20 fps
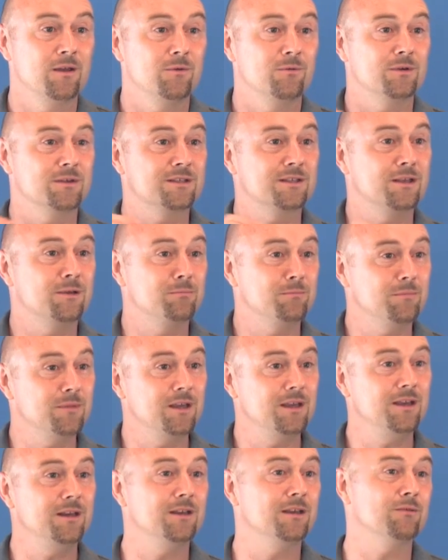was the
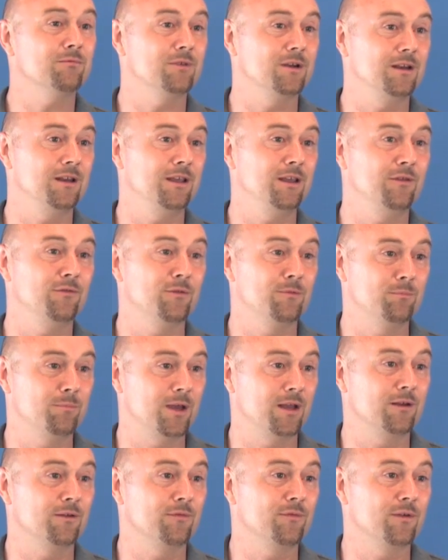immediate relief and
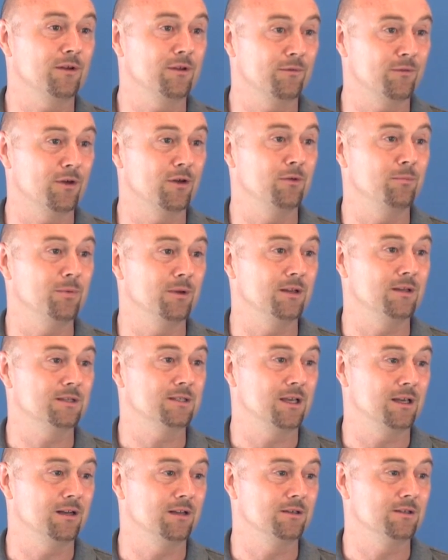benefit of open
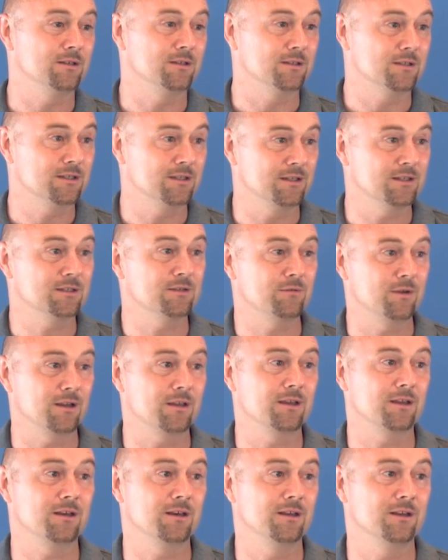intelligence and its
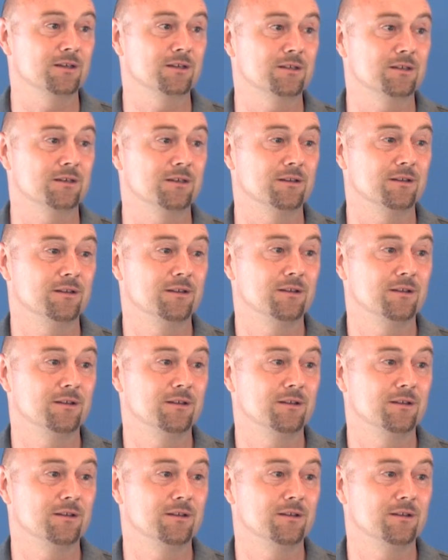recognition.